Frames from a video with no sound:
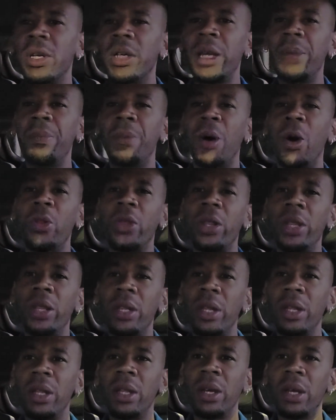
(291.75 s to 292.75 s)
can both
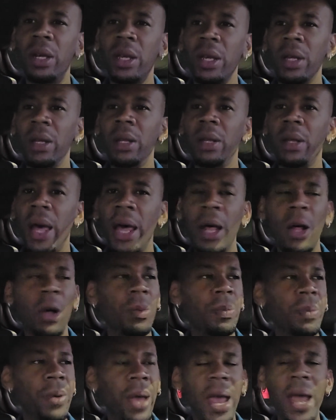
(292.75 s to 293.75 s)

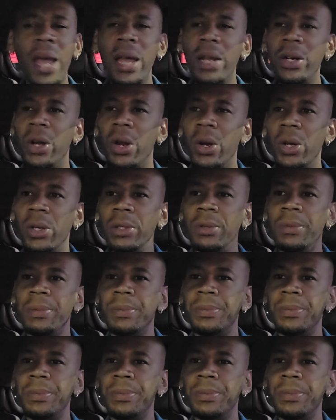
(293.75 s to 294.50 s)
help and hurt.